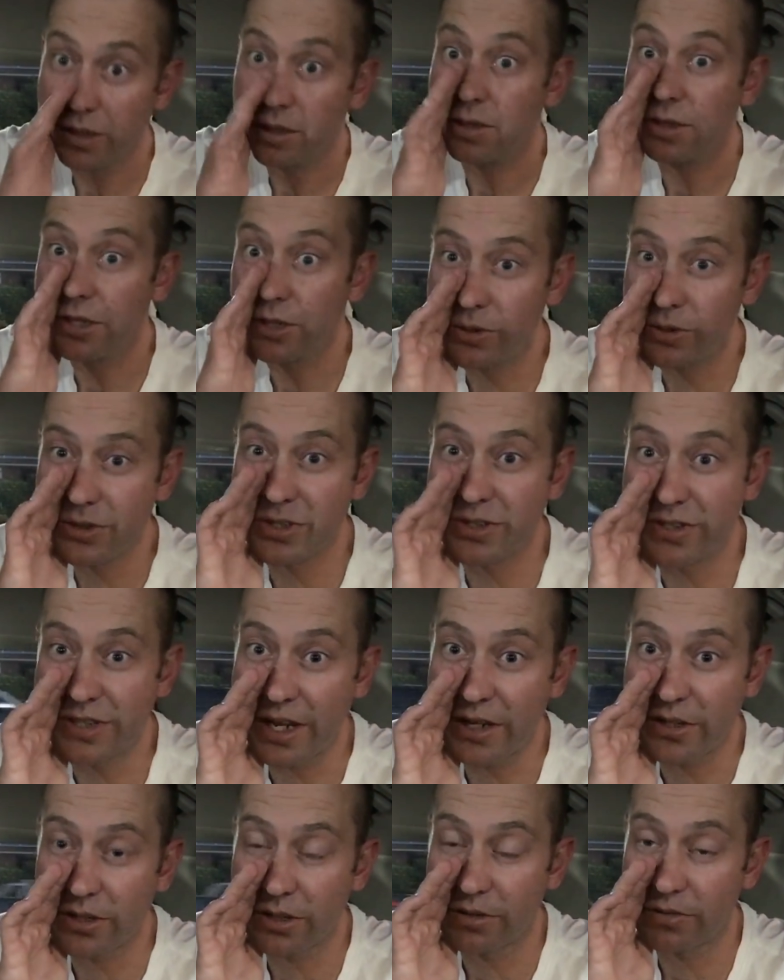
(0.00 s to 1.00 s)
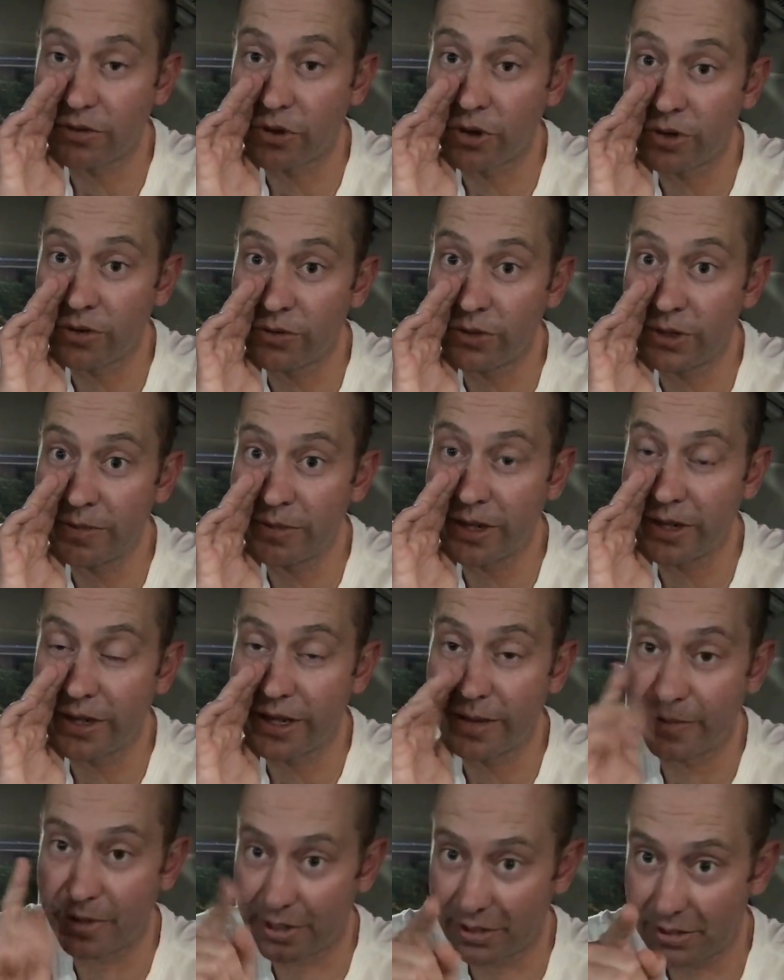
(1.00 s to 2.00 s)
There is a Dash off-road rear bar
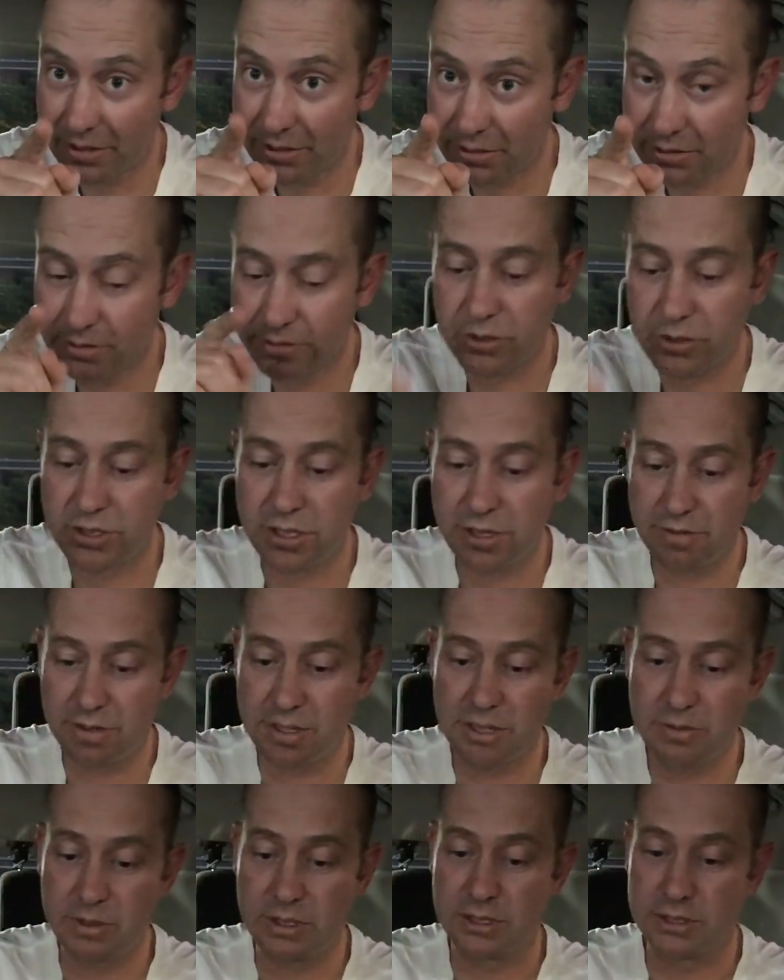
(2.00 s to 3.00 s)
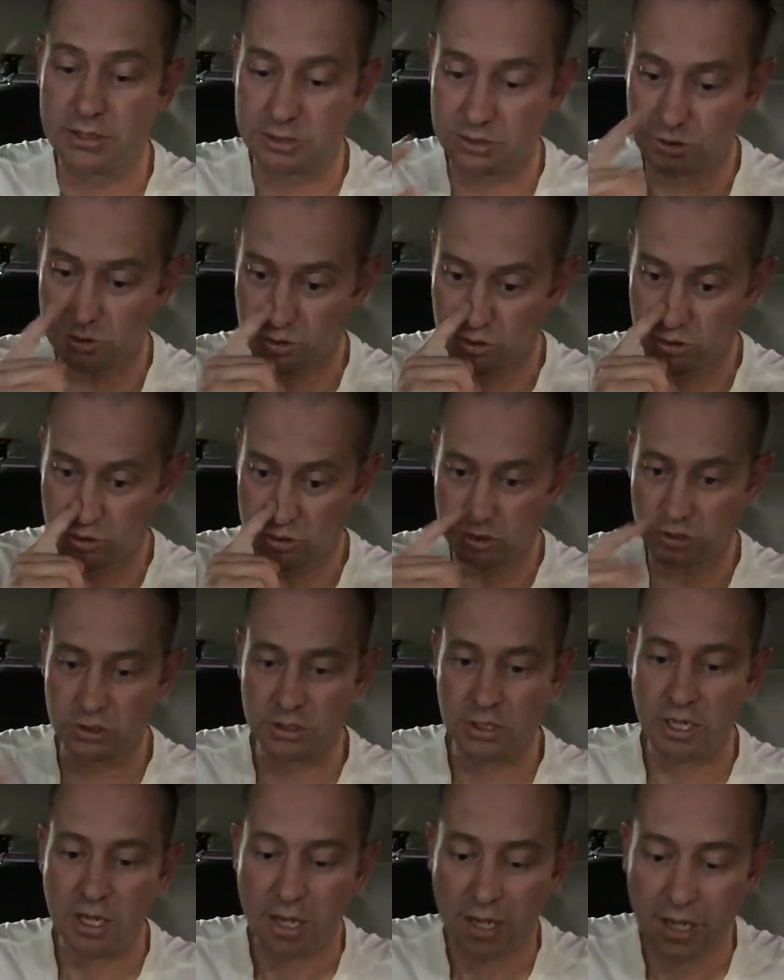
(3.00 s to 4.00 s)
coming. Watch out for that
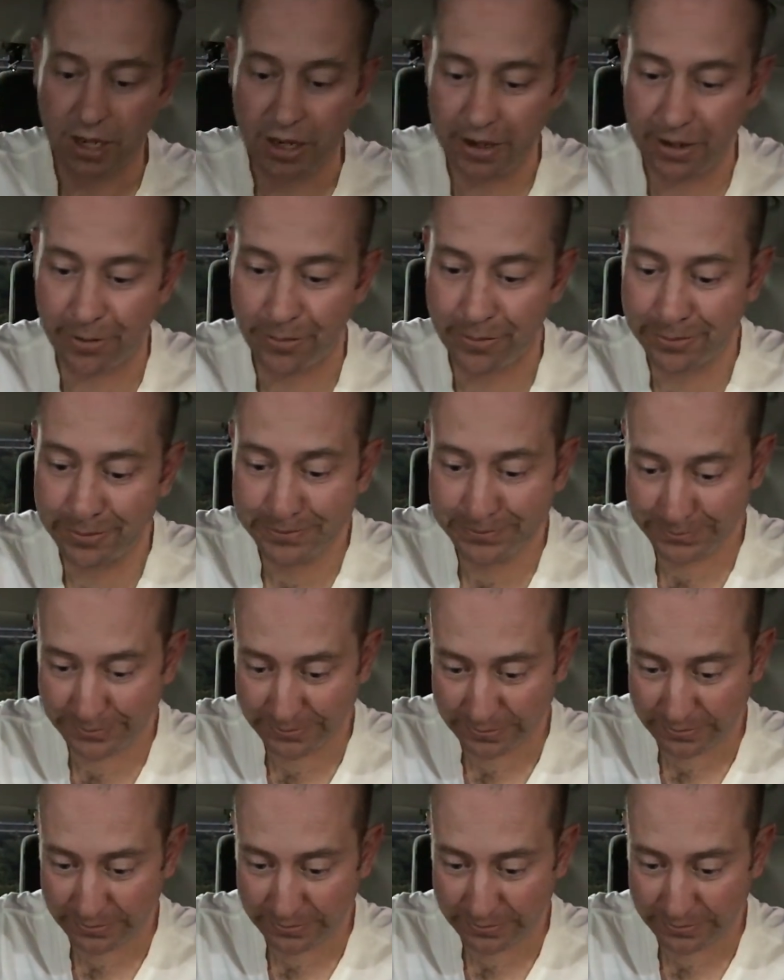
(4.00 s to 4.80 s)
one.